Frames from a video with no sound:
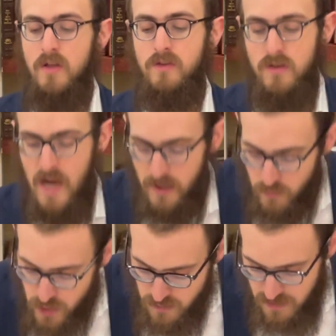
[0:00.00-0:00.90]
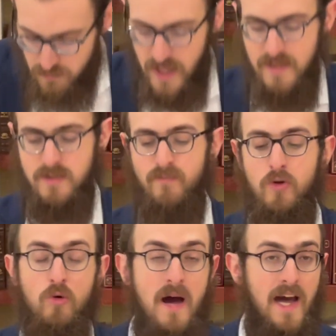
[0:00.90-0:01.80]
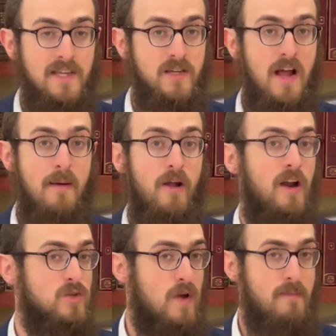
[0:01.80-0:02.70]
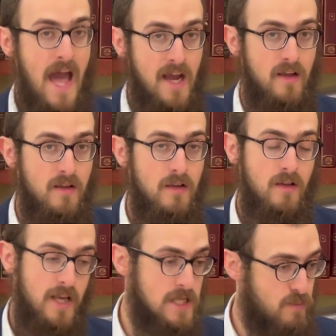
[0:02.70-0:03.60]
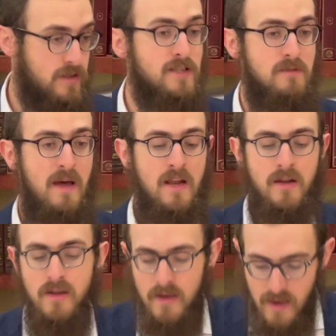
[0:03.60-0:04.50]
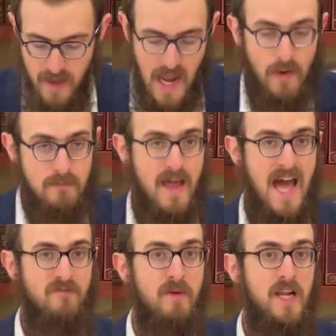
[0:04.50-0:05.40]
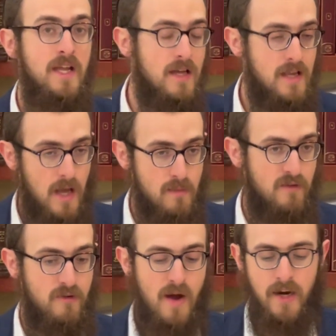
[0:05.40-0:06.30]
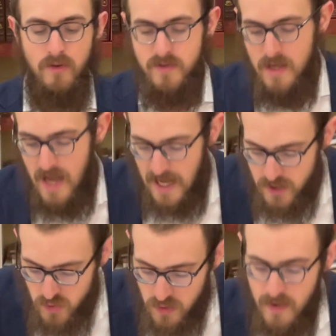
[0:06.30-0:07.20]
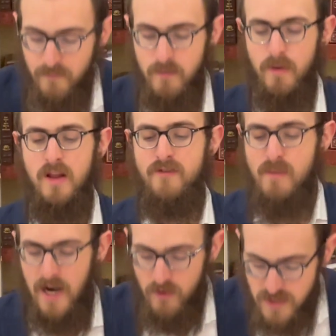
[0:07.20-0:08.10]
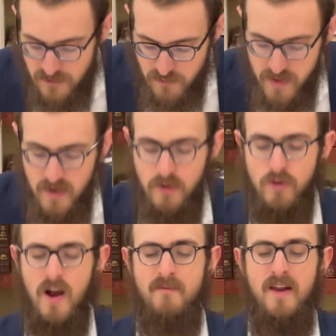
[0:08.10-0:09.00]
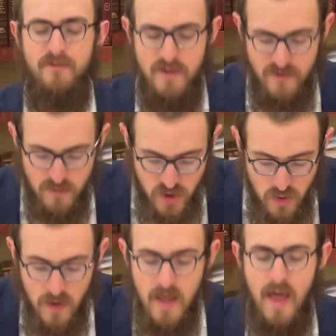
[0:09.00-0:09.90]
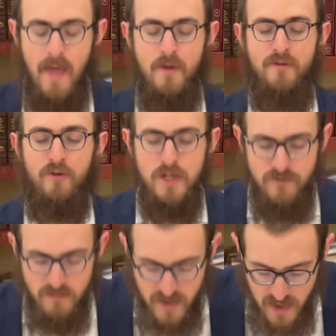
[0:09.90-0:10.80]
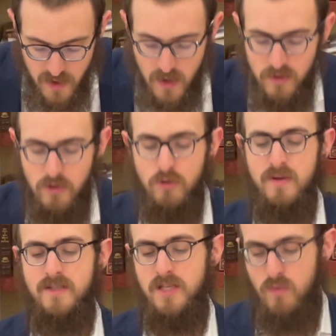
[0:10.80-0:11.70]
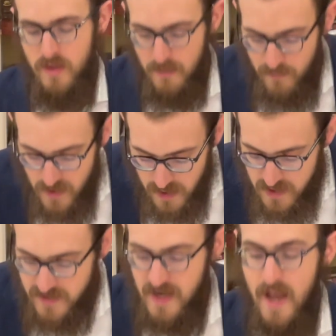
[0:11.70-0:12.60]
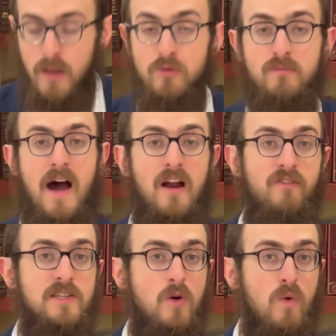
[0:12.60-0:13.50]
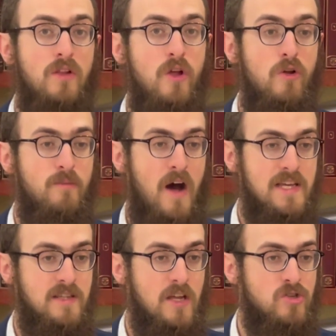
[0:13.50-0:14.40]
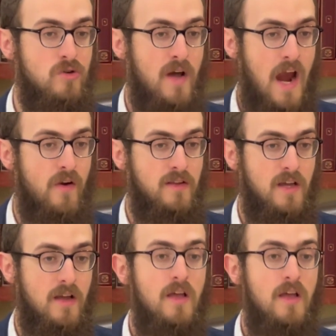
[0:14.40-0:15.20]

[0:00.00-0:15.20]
to the idol worshipping place. Uba chazira, but on his way back, he's participated, now he may have money coming from idols, asur, money from idols is forbidden to derive benefit from a Jew, and therefore it's forbidden to do business with him. Yisrael mumar, if he's a well-known apostate Jew, a heretic,